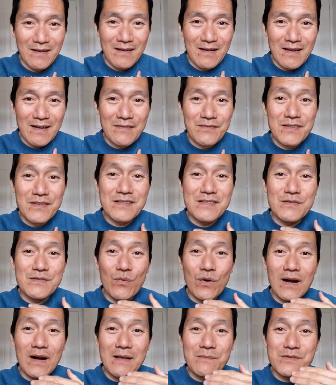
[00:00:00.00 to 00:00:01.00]
And this is
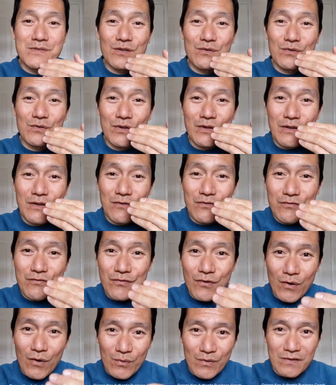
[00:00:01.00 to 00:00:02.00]
why I'm so looking
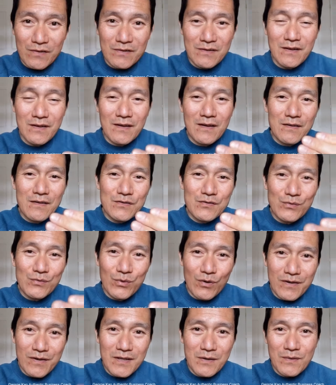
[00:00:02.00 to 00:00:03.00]
forward to
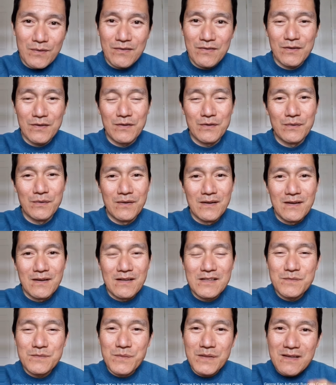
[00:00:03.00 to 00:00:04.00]
working with you,
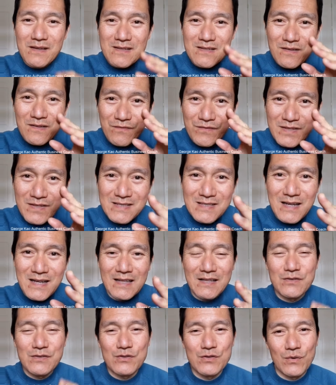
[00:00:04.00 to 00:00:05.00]
is because of this
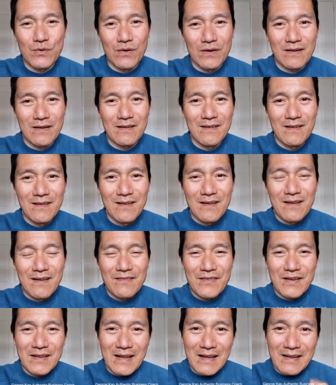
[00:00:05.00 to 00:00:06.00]
kind of joy
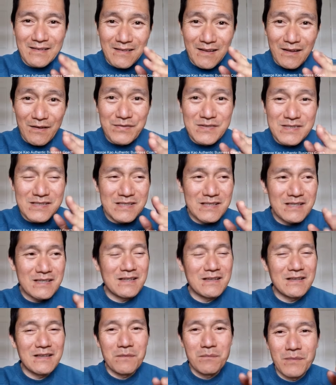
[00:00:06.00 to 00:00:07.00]
that I love
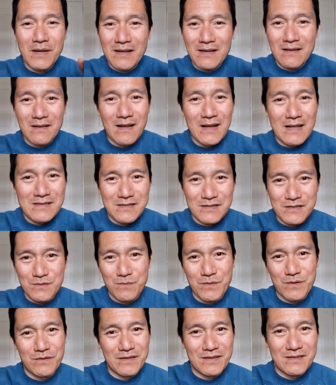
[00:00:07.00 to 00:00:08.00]
seeing clients
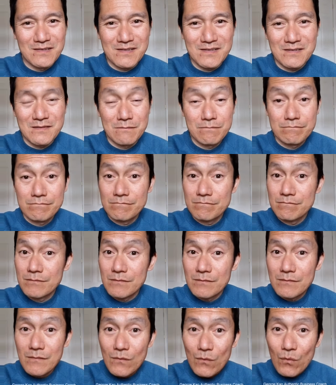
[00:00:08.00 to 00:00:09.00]
experience.
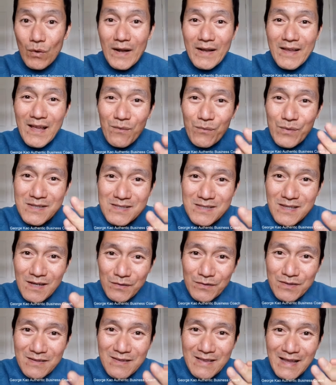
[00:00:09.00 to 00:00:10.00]
Why can't we sell
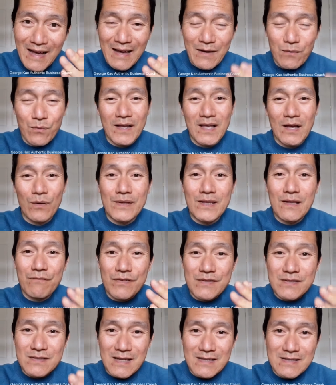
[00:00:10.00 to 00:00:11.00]
to that? Why can't we
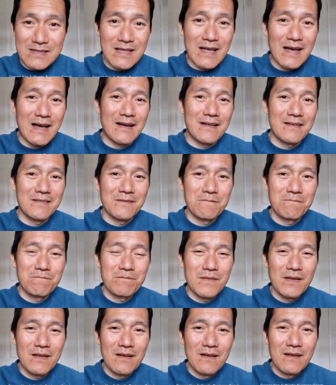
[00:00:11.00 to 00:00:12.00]
emphasize that?
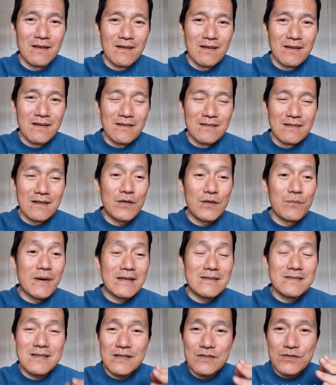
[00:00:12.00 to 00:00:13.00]
Now, you
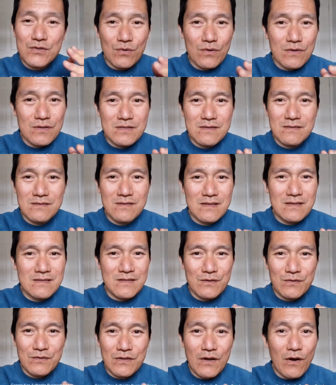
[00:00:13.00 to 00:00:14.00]
might say, George, is
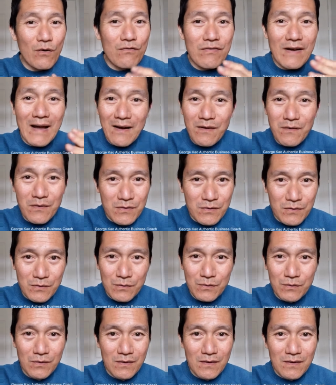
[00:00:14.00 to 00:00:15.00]
there no
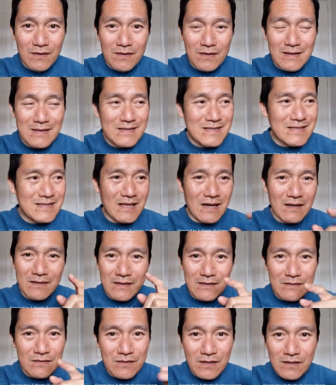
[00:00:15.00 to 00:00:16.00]
value in
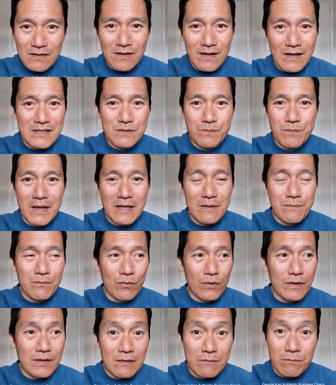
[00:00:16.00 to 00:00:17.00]
selling to the client's pain
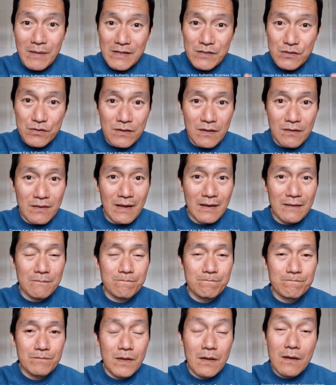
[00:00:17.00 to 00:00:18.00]
point and mentioning that?
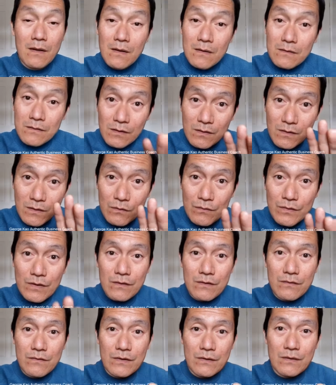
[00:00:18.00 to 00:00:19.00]
No, no, there,
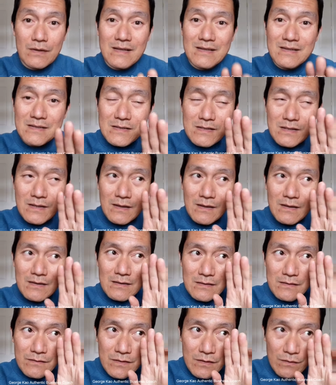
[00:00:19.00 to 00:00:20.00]
there is,
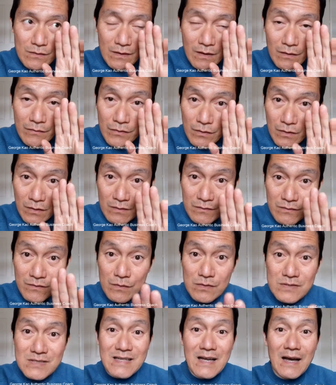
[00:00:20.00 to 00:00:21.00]
there, there are,
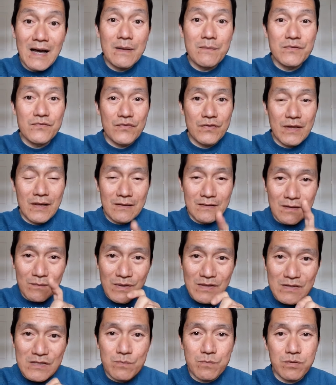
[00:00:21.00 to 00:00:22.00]
there's times for that, and let me
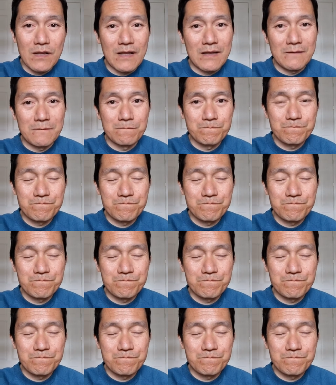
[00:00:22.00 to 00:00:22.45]
explain.